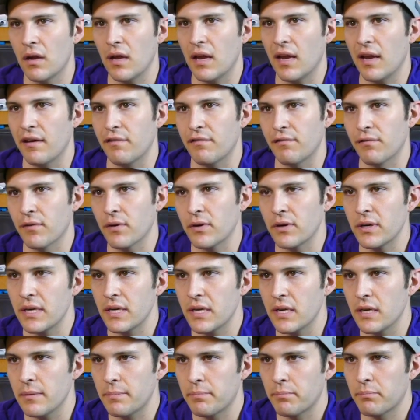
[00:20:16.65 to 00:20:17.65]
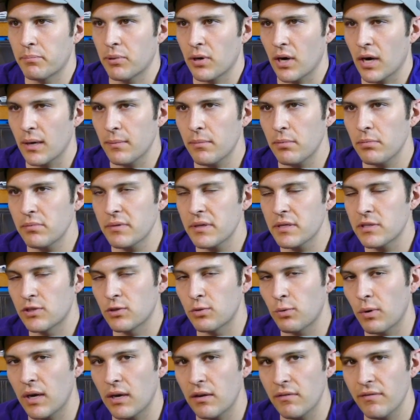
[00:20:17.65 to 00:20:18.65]
every probably
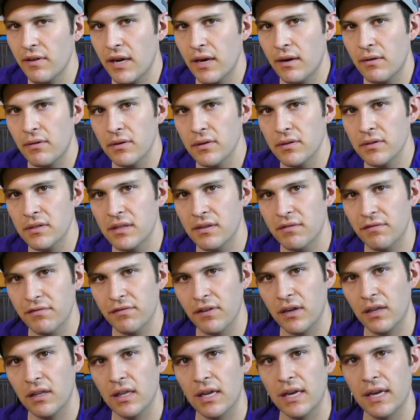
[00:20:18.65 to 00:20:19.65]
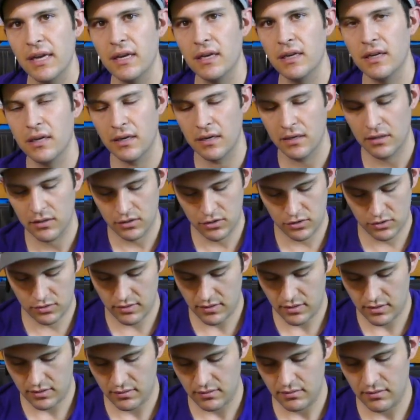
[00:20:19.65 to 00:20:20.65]
12 hours, it felt like.
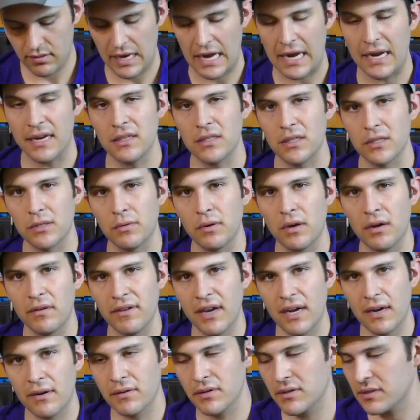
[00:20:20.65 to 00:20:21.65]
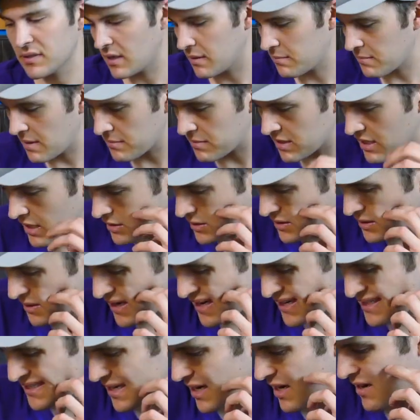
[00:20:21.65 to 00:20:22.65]
8 to 12 hours. I'd maybe get 2
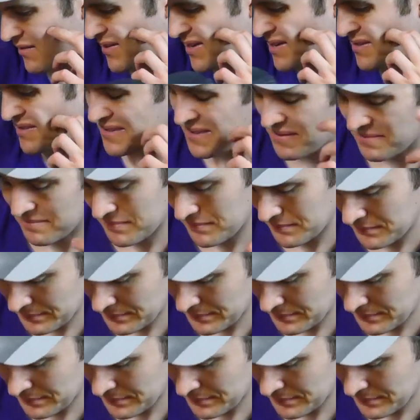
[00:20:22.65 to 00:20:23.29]
days out of it, so